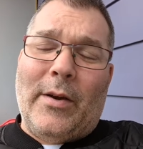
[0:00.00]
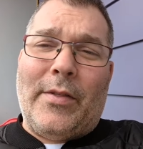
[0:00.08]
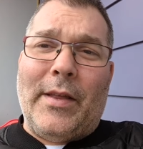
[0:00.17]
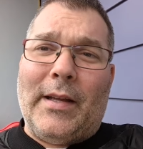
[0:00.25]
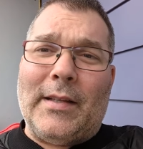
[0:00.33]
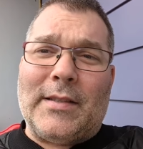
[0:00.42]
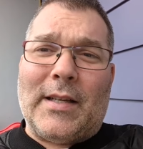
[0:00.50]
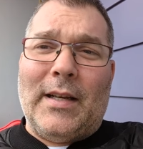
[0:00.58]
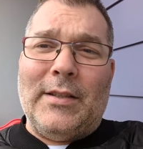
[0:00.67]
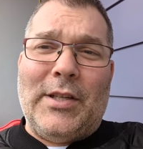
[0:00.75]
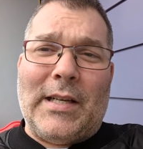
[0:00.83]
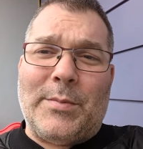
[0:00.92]
I think it's
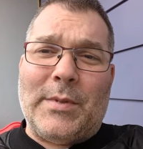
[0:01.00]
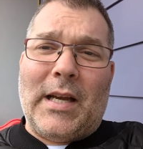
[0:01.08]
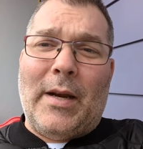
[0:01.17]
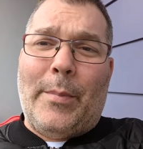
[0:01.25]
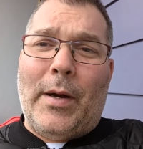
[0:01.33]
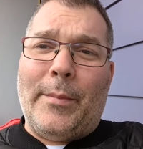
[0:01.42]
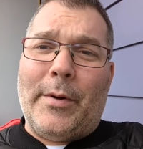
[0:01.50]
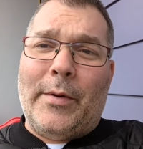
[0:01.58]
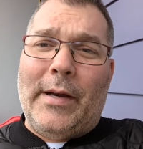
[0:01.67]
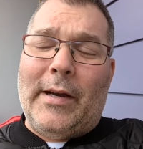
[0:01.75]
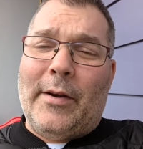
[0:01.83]
kind of, Jasmy's kind of pumping right now.